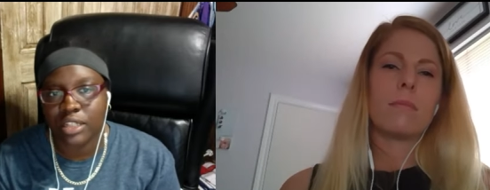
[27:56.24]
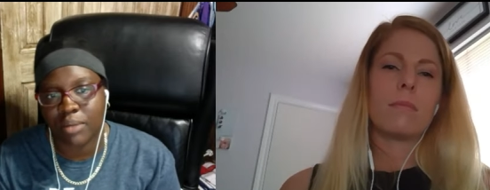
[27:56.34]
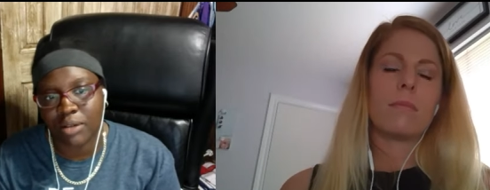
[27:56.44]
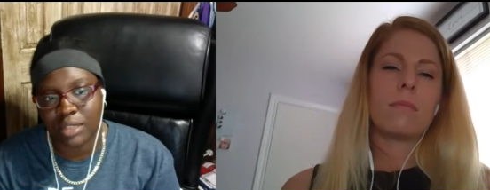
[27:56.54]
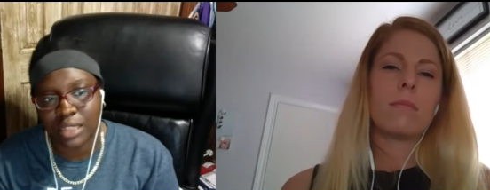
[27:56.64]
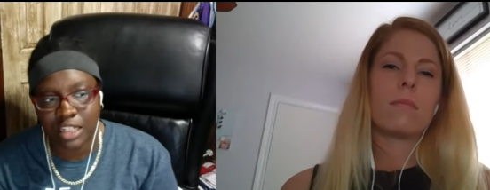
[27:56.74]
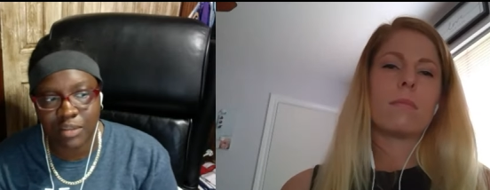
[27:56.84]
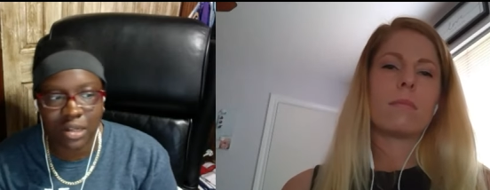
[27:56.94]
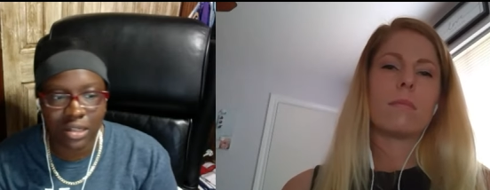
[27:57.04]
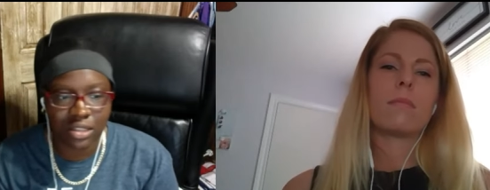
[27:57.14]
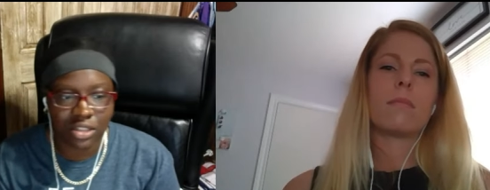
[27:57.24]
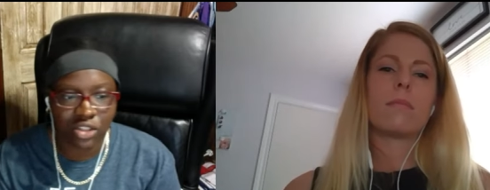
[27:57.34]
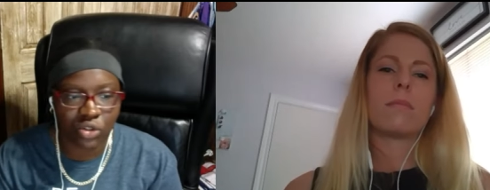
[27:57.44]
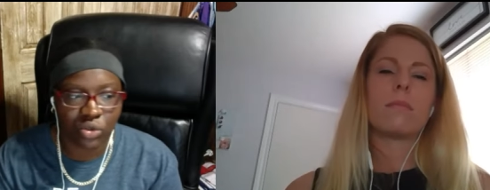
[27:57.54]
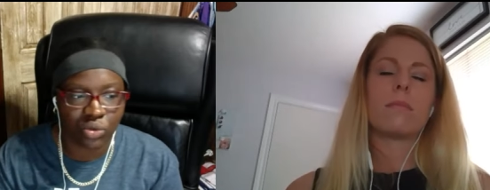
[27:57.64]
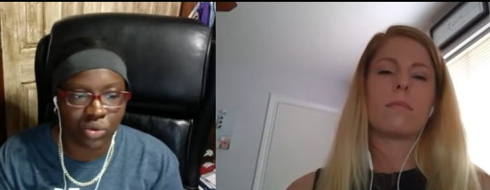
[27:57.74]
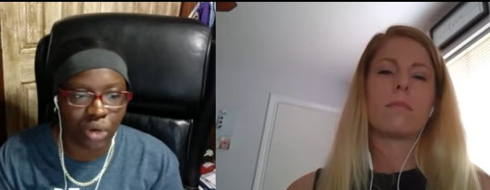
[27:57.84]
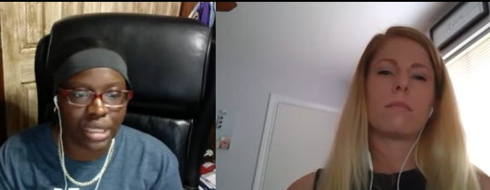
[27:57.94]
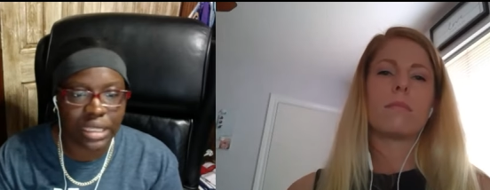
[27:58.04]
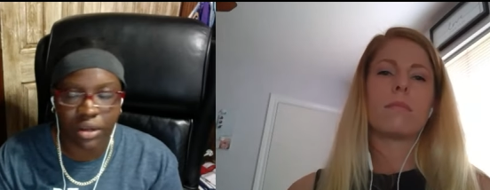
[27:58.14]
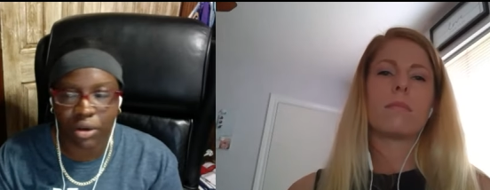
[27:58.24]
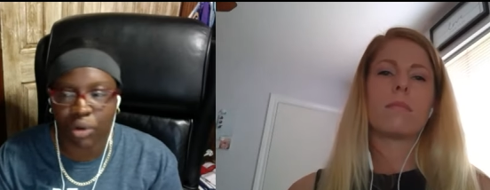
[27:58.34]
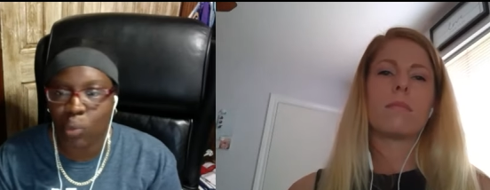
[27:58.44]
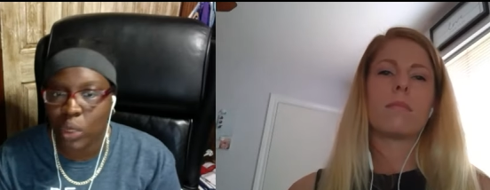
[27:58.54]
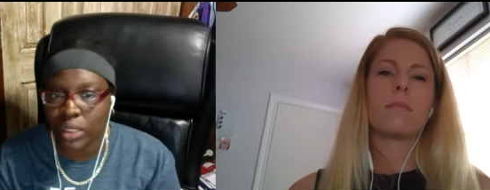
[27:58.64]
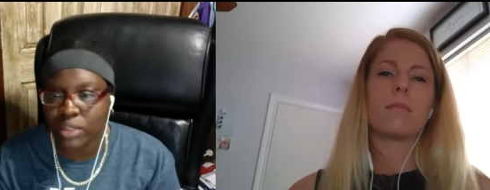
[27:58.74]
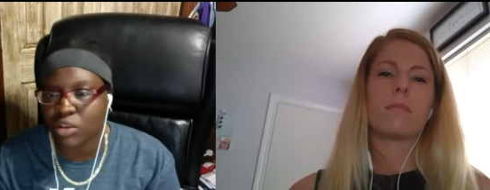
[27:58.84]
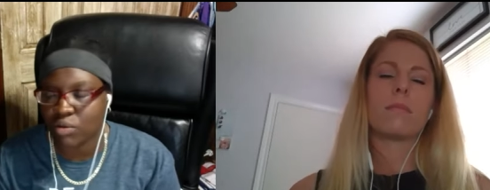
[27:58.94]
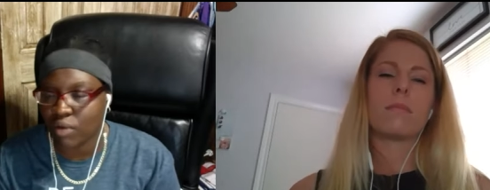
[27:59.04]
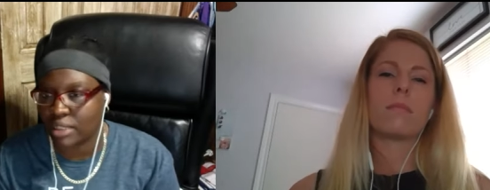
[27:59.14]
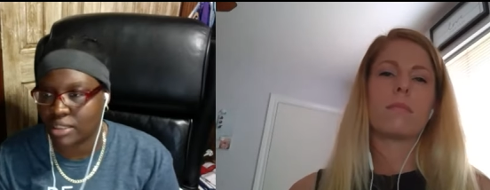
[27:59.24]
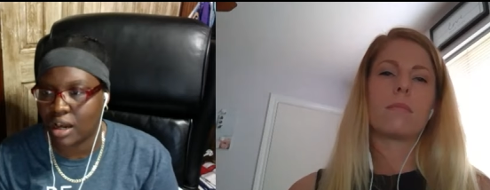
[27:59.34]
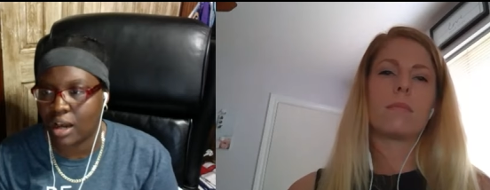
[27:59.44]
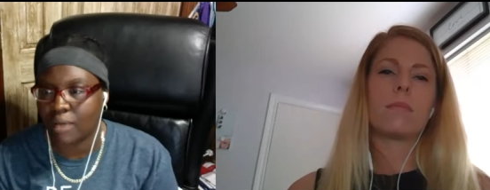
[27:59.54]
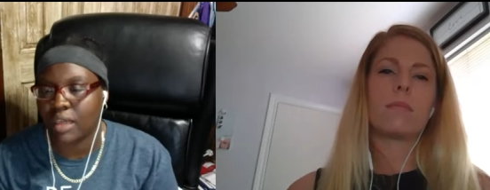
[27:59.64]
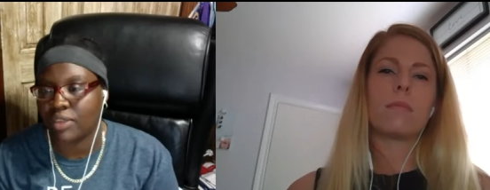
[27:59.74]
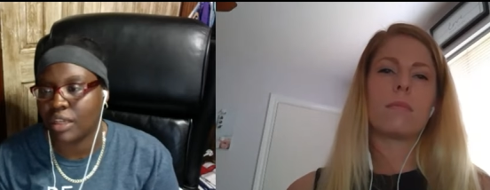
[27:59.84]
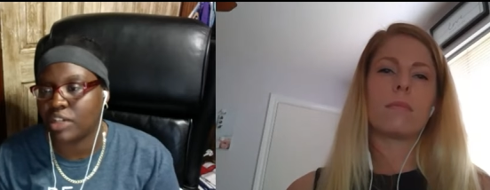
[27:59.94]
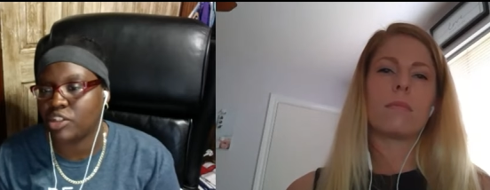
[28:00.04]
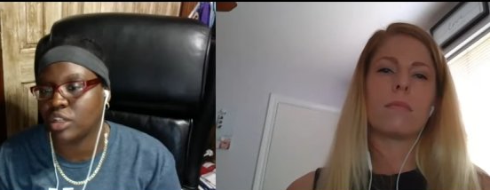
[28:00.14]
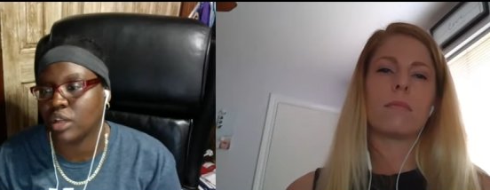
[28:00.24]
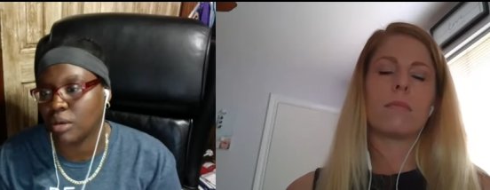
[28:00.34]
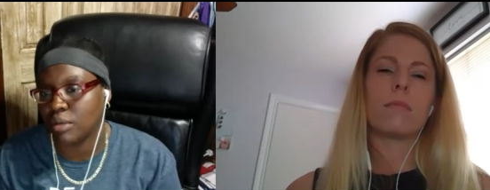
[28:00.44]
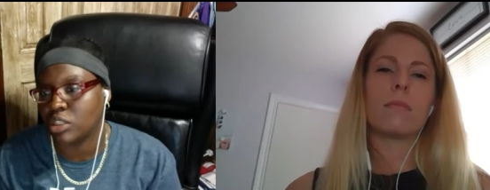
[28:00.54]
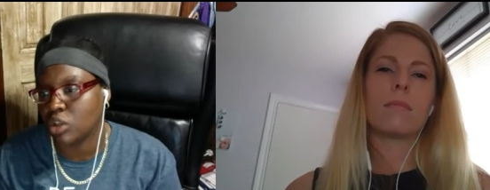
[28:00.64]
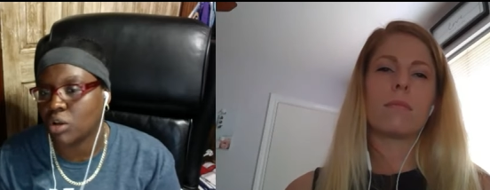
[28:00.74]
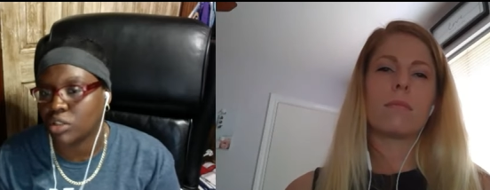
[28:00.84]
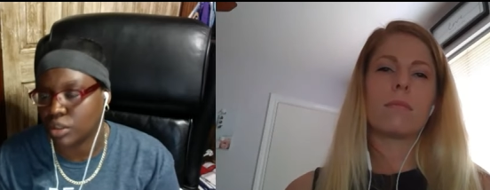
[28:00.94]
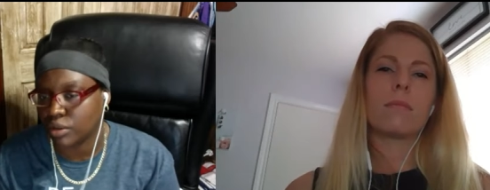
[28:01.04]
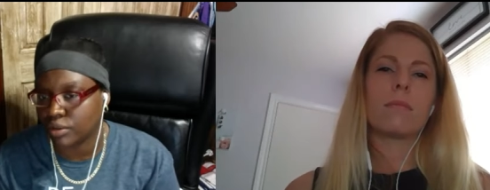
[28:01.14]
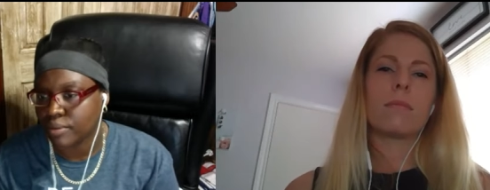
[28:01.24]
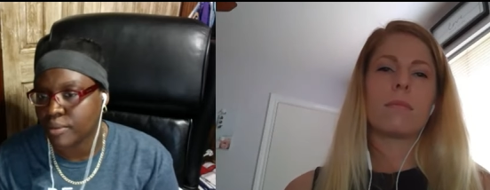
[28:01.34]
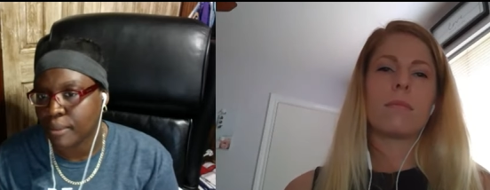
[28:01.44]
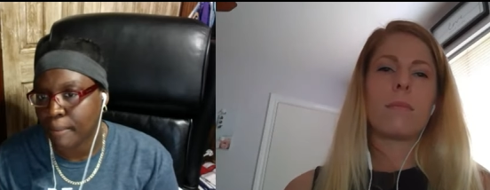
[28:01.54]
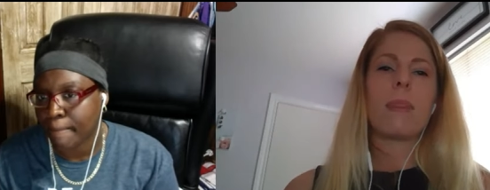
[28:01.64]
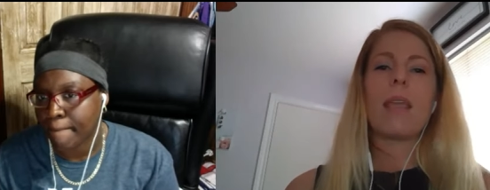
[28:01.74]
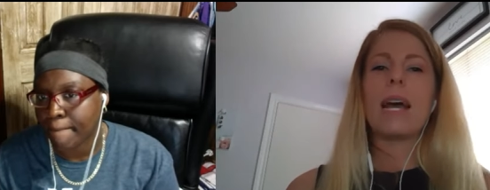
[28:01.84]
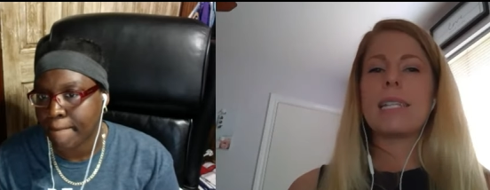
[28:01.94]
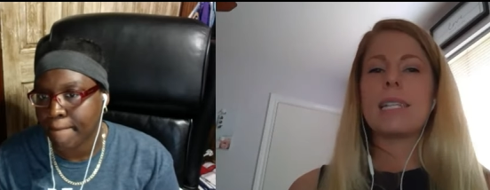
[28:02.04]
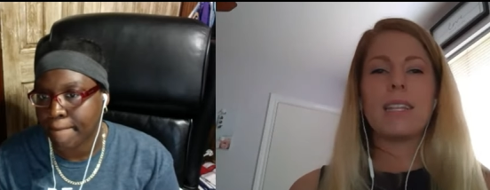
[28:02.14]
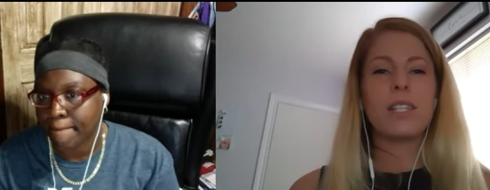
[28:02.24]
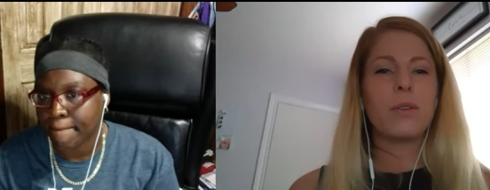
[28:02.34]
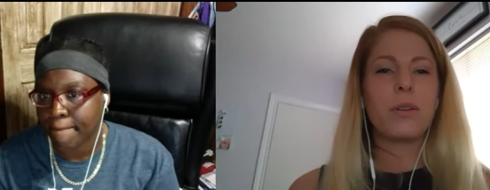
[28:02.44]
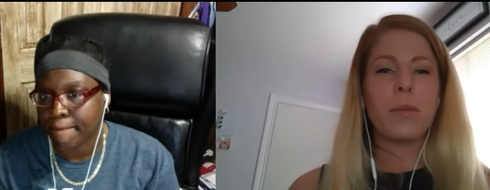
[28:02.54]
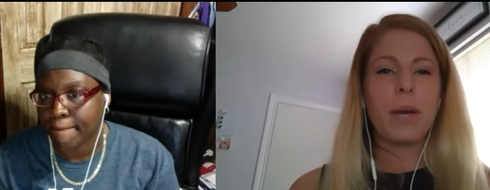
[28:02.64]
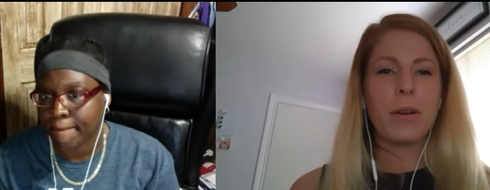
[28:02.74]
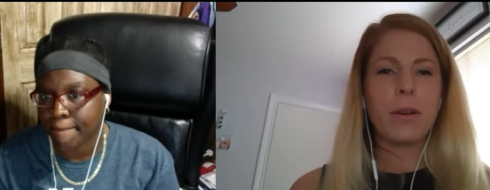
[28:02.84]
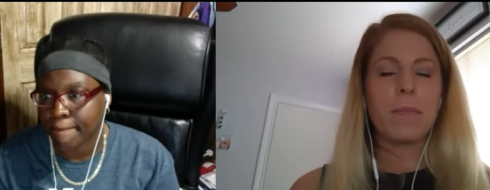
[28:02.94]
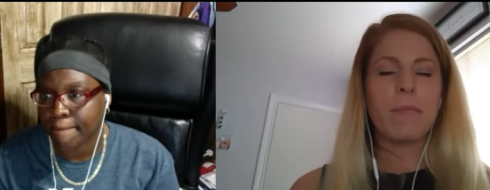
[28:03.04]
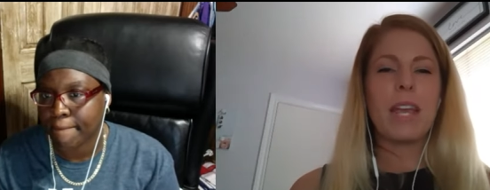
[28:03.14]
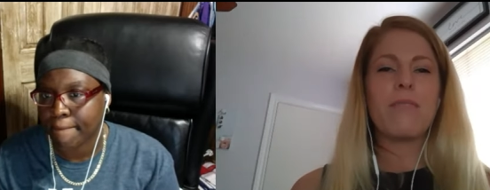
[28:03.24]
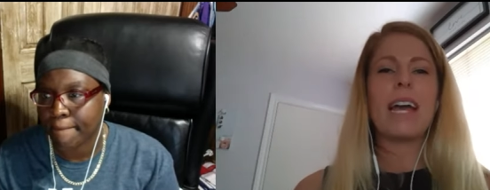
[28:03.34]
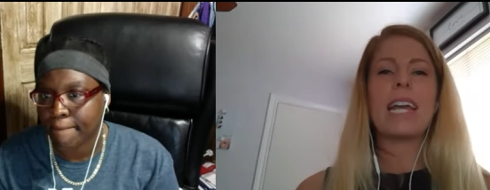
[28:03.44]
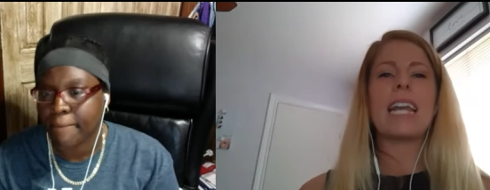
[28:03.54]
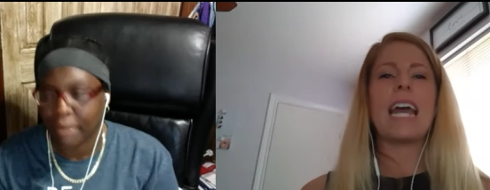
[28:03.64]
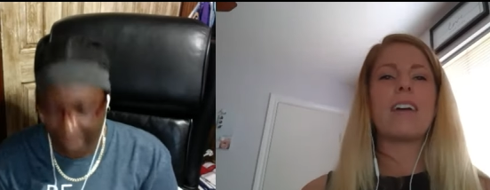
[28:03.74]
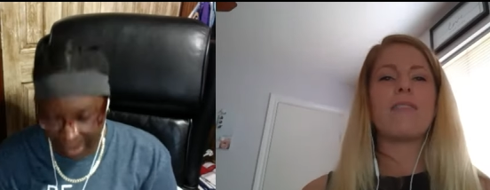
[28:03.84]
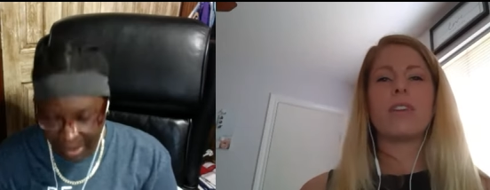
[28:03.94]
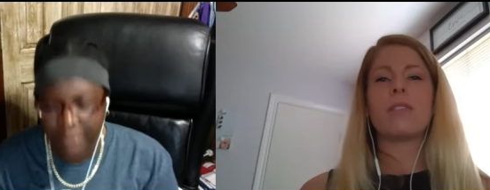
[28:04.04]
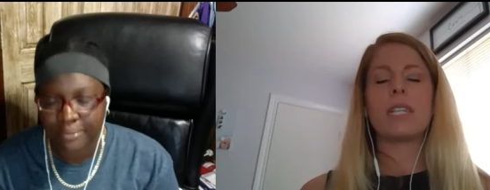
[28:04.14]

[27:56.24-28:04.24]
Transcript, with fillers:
Speaker 1: about 6 months to a year, when is the right time that they should come and talk to you?
Speaker 2: I say the sooner the better. If I can
Speaker 1: have